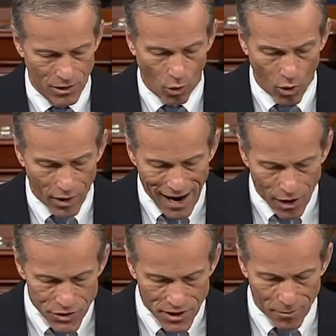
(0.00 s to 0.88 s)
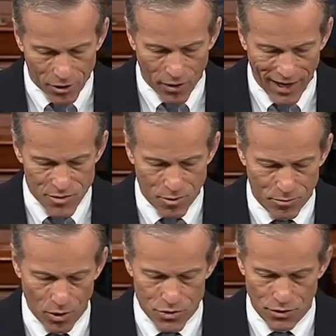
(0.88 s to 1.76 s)
Or House Democrats'
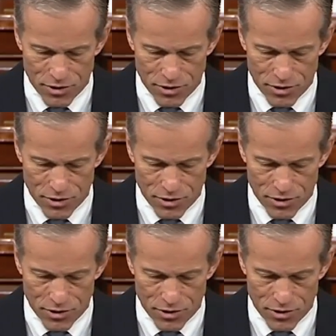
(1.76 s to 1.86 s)
proposal